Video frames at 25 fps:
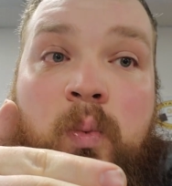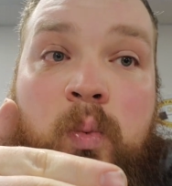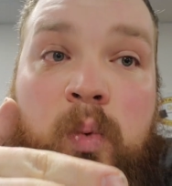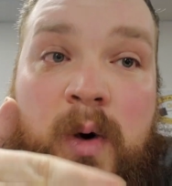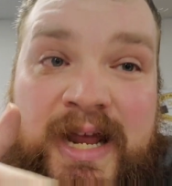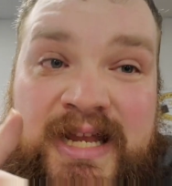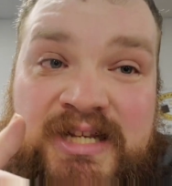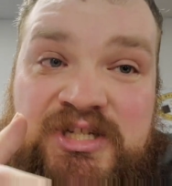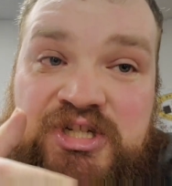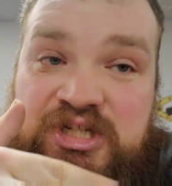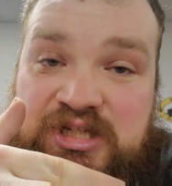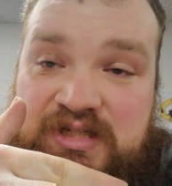
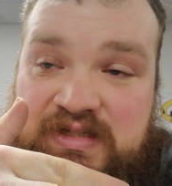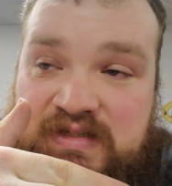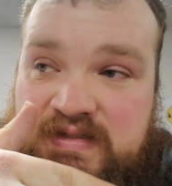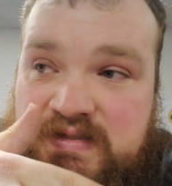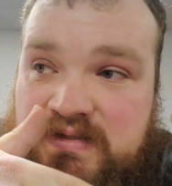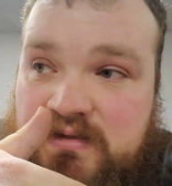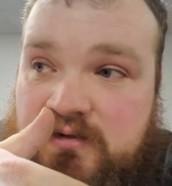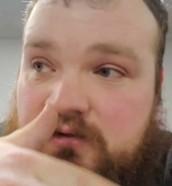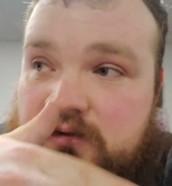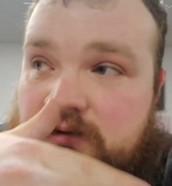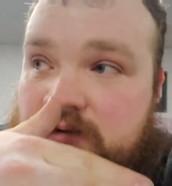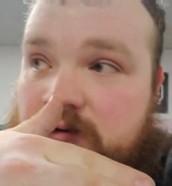wedges,
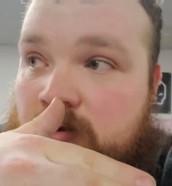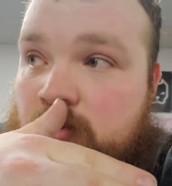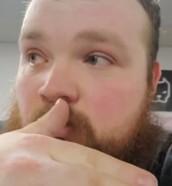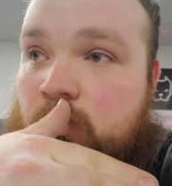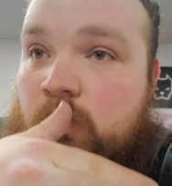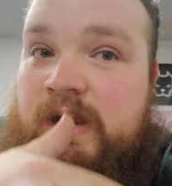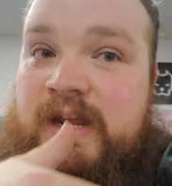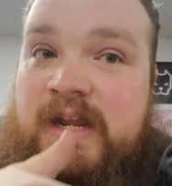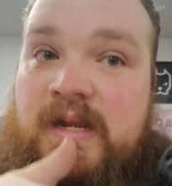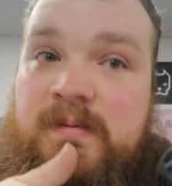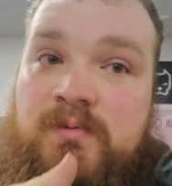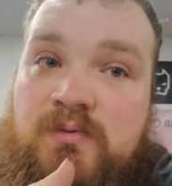
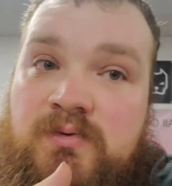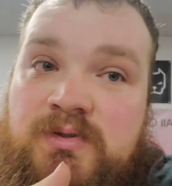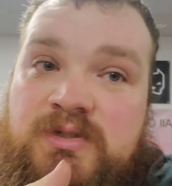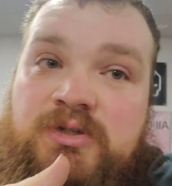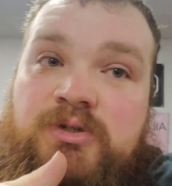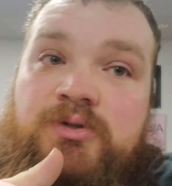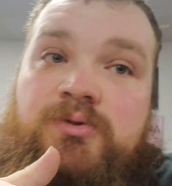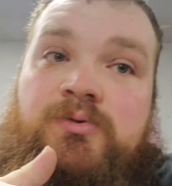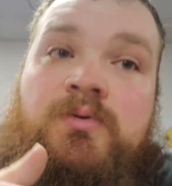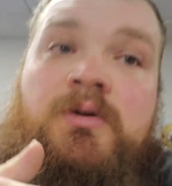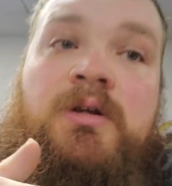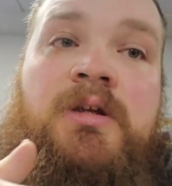they're able
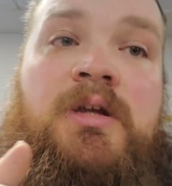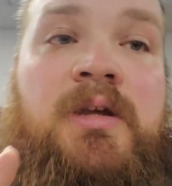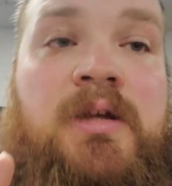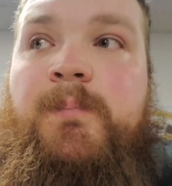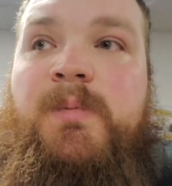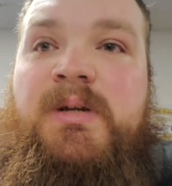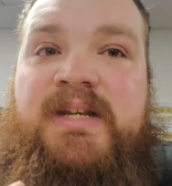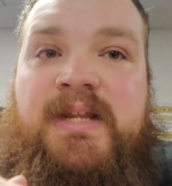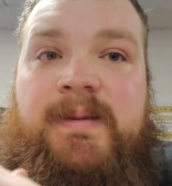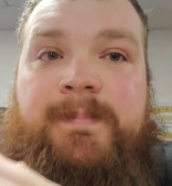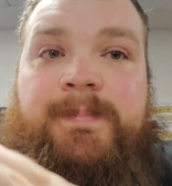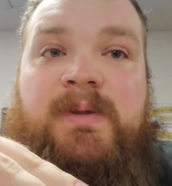to
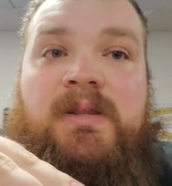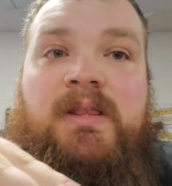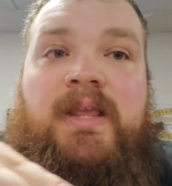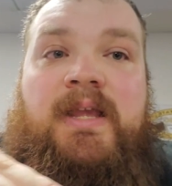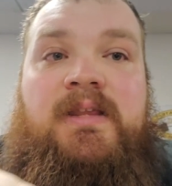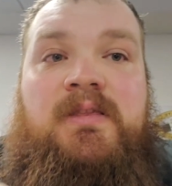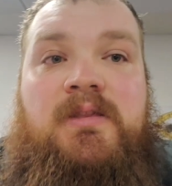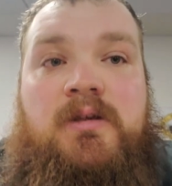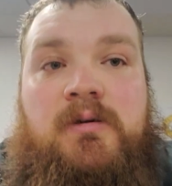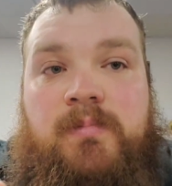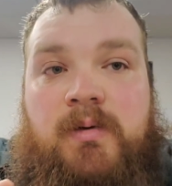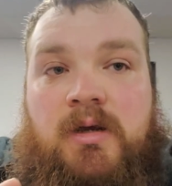
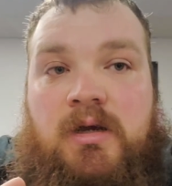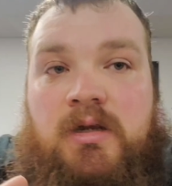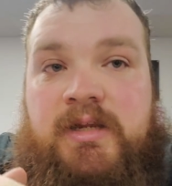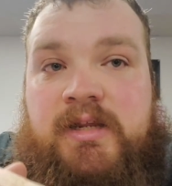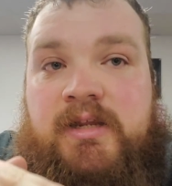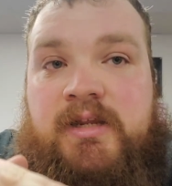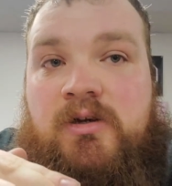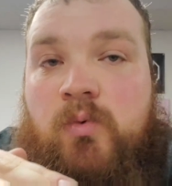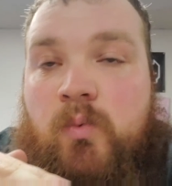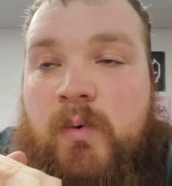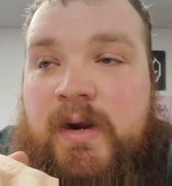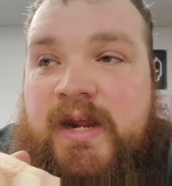manipulate their
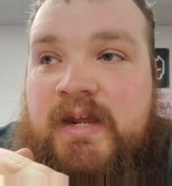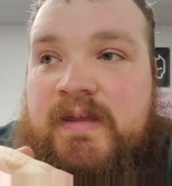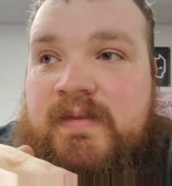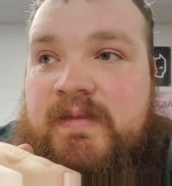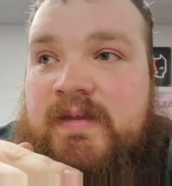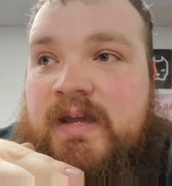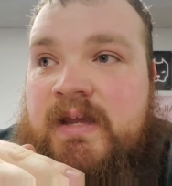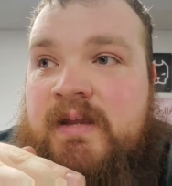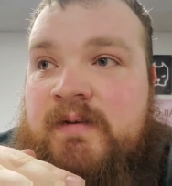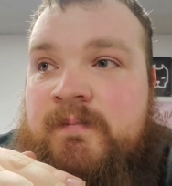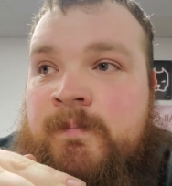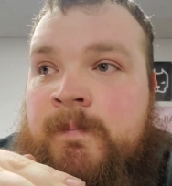body in a way
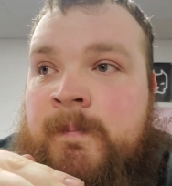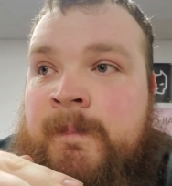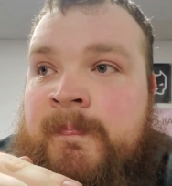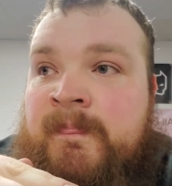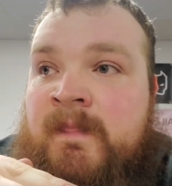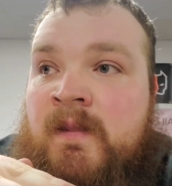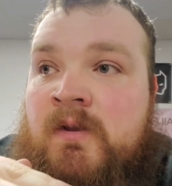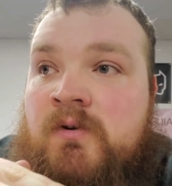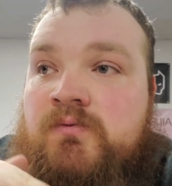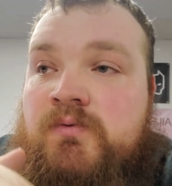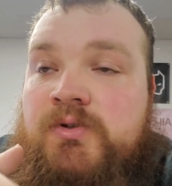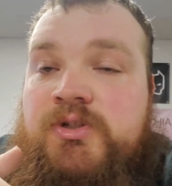that
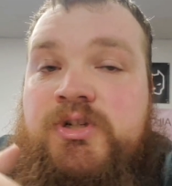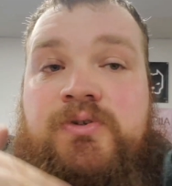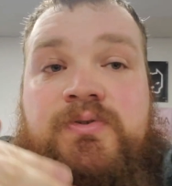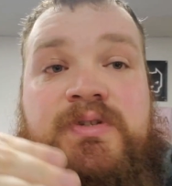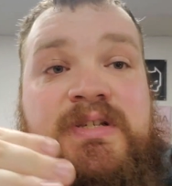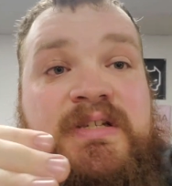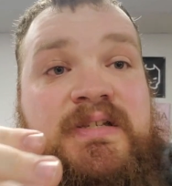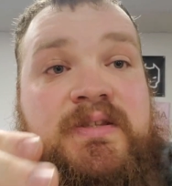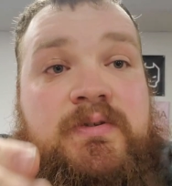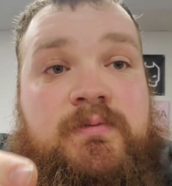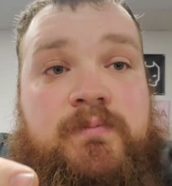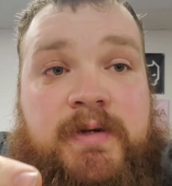
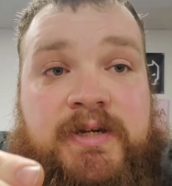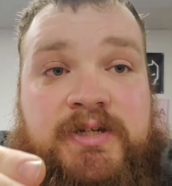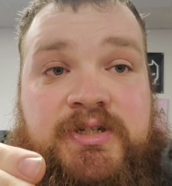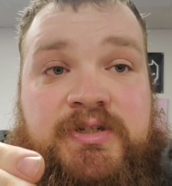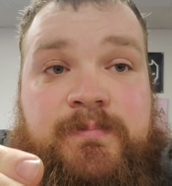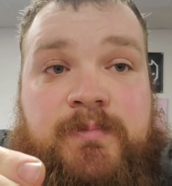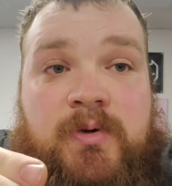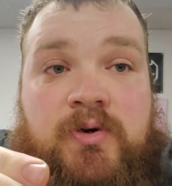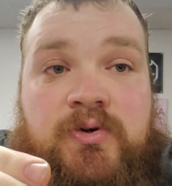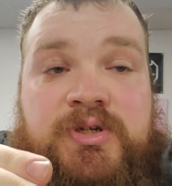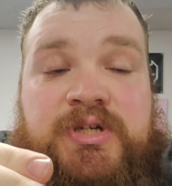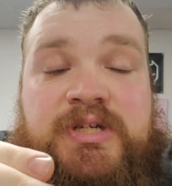reduces the range
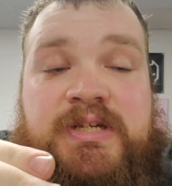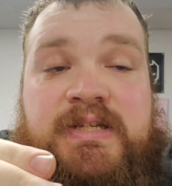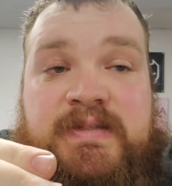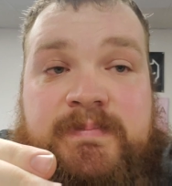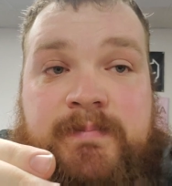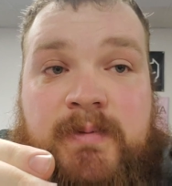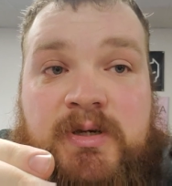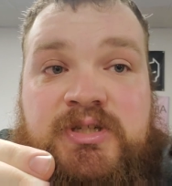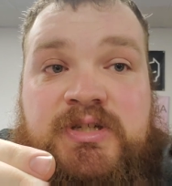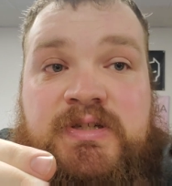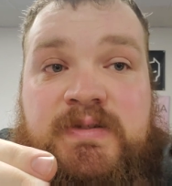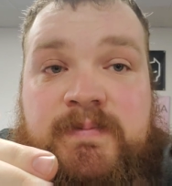of motion
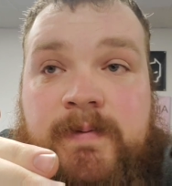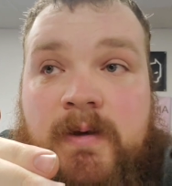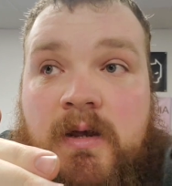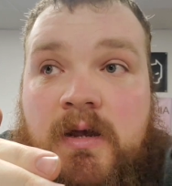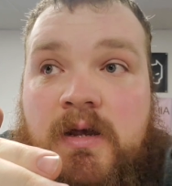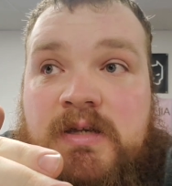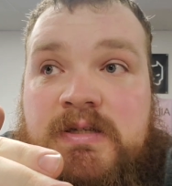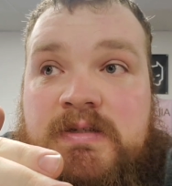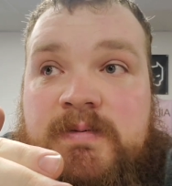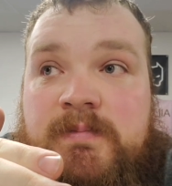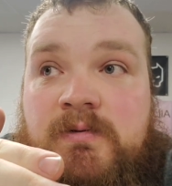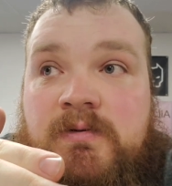as much as
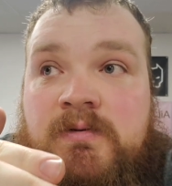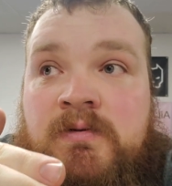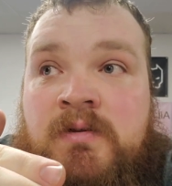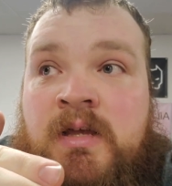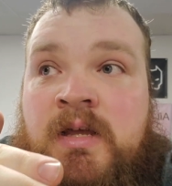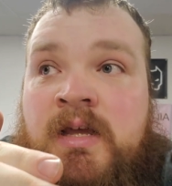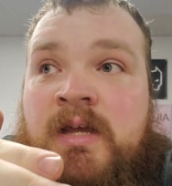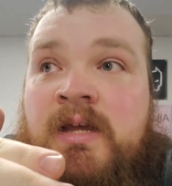possible,